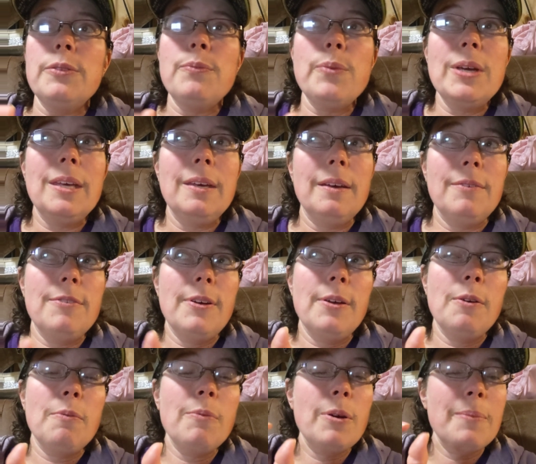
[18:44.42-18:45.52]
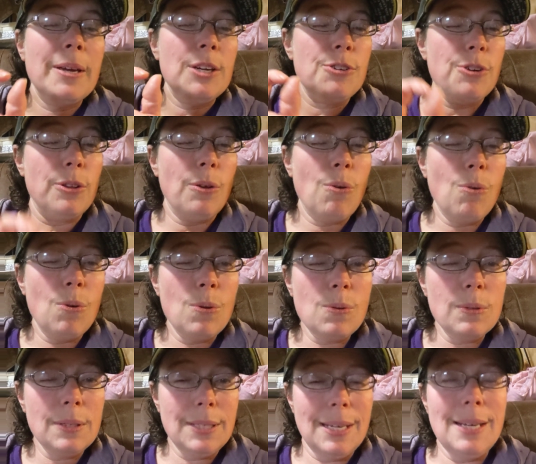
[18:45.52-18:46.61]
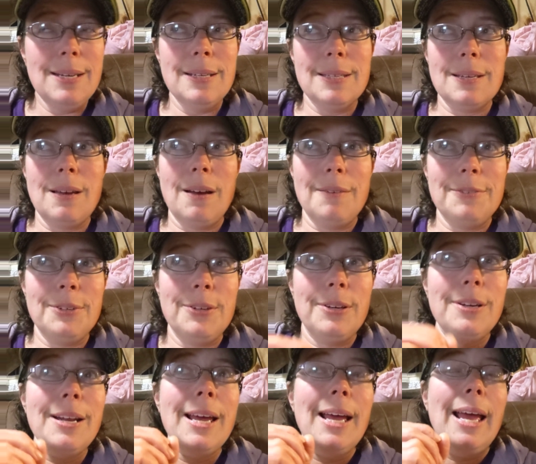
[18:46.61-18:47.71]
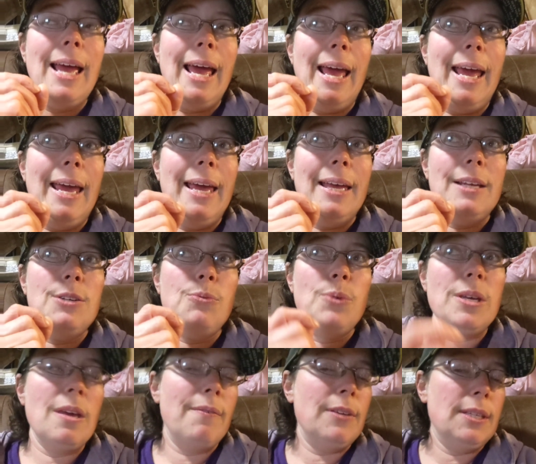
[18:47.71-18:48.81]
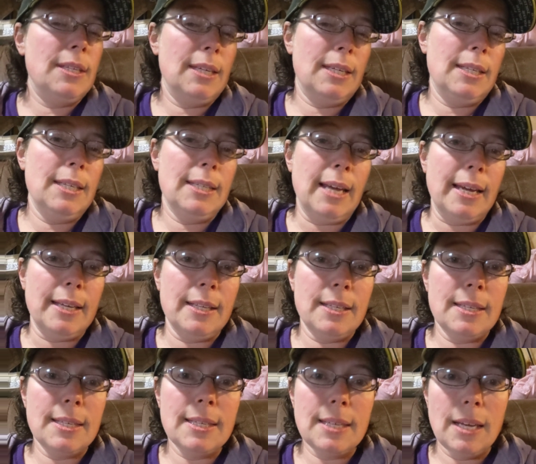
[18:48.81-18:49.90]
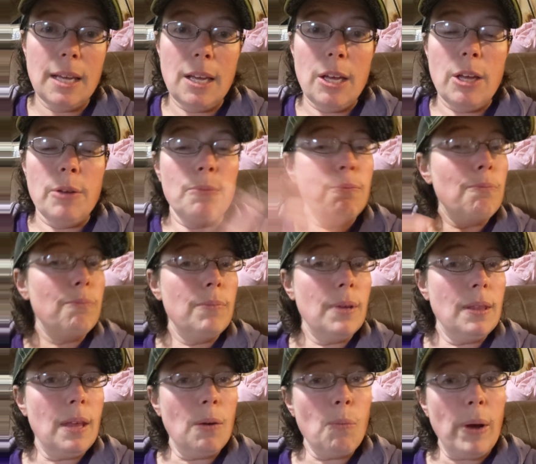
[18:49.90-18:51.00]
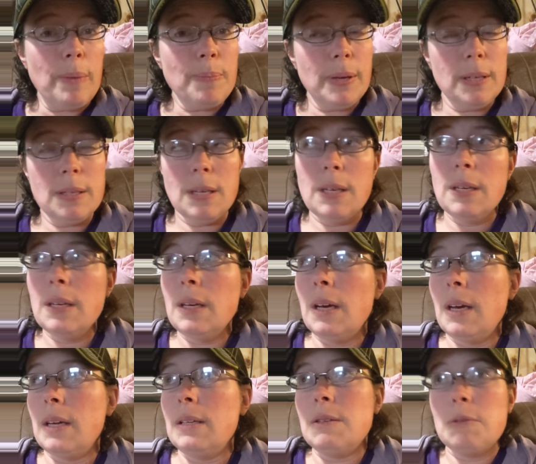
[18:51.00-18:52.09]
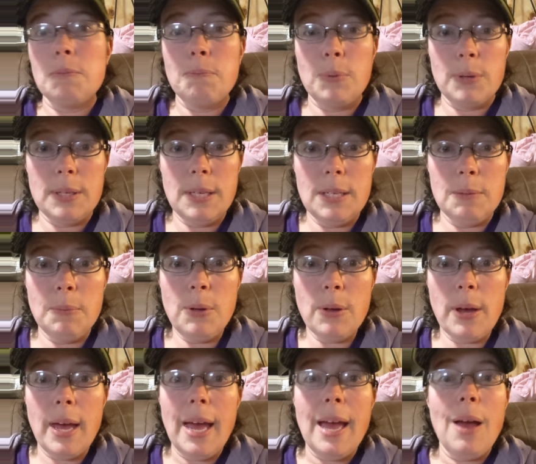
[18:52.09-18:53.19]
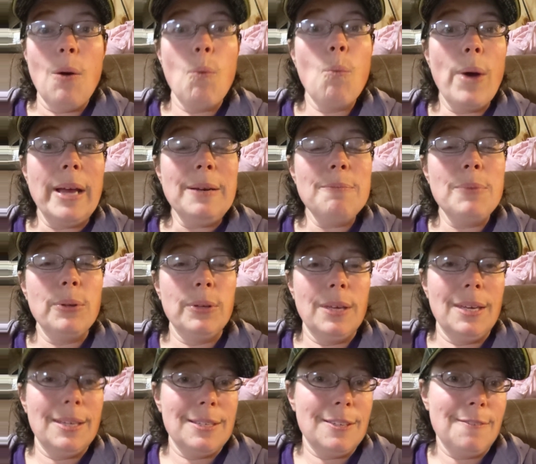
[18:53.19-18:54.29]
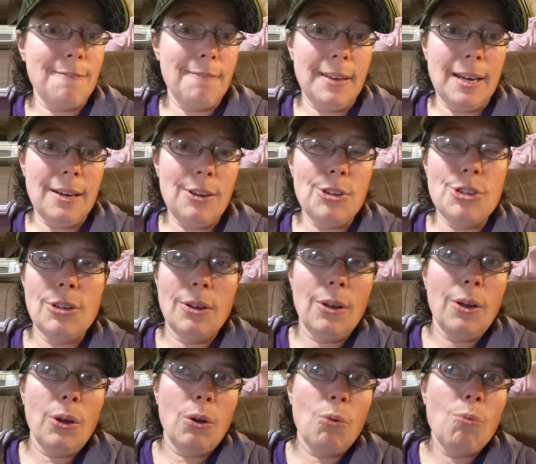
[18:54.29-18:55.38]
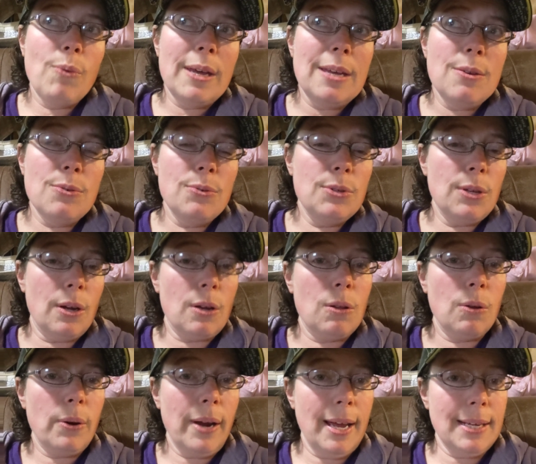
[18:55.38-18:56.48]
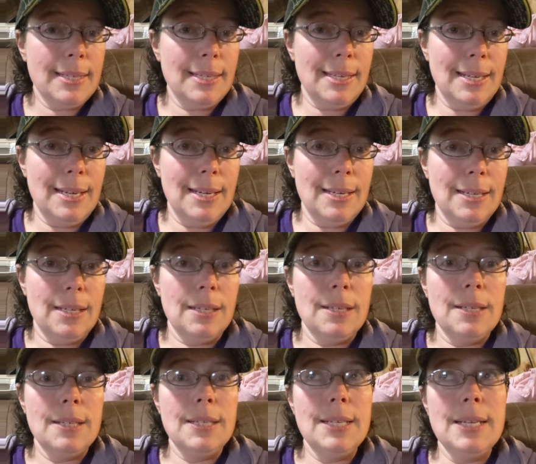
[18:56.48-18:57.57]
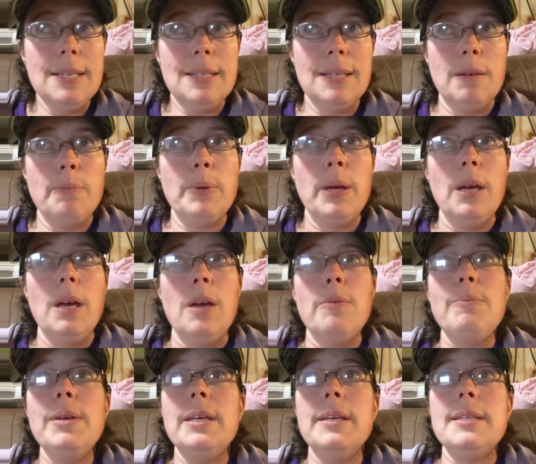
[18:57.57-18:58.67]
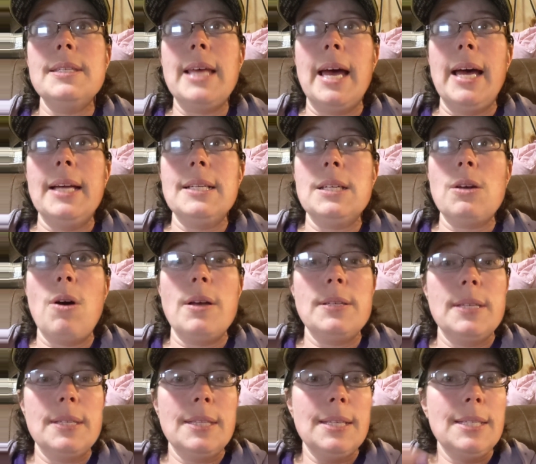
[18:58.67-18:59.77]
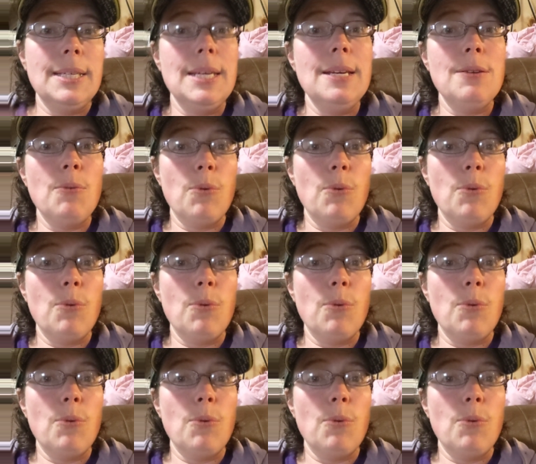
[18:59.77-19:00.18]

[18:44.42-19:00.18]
We make sure the whole teat is covered, and we give it 60 seconds and then wipe it and proceed to milk. When milking is finished, we use a chlorhexidine teat dip because that causes the teat